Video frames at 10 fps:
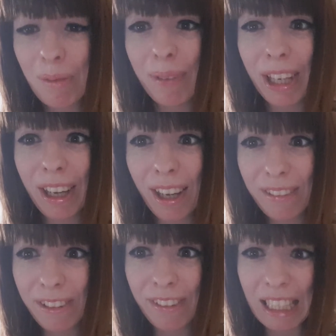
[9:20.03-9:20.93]
But
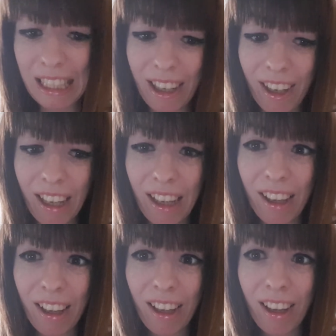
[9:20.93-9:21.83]
other than that,
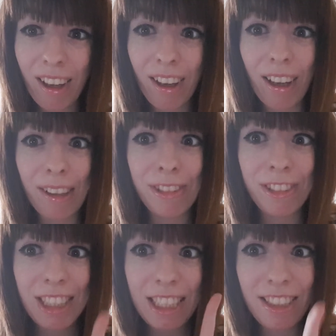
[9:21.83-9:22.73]
I will
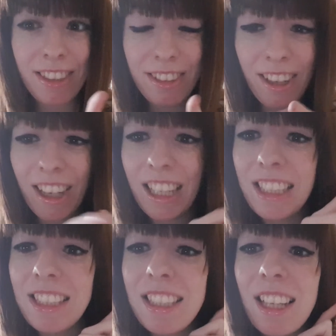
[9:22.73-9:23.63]
see you
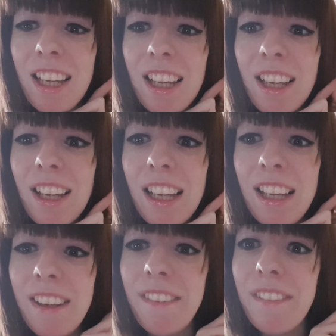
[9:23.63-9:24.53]
guys
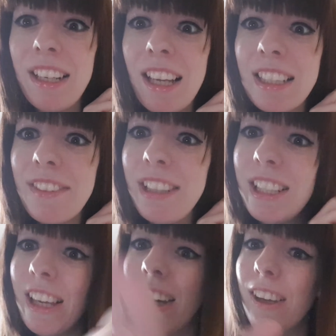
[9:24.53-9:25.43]
in the next
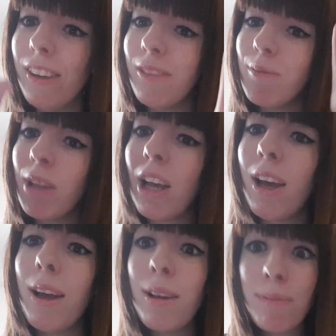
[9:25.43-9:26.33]
video.
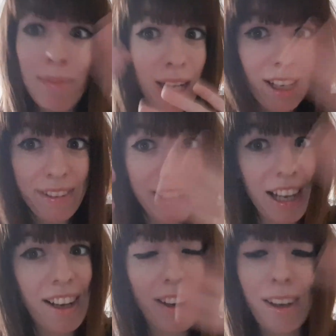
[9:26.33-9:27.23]
Bye for
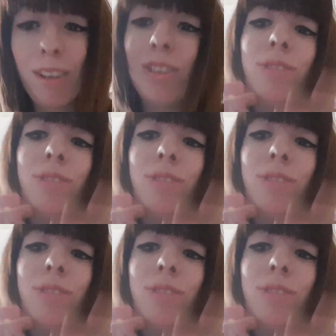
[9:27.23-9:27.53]
now.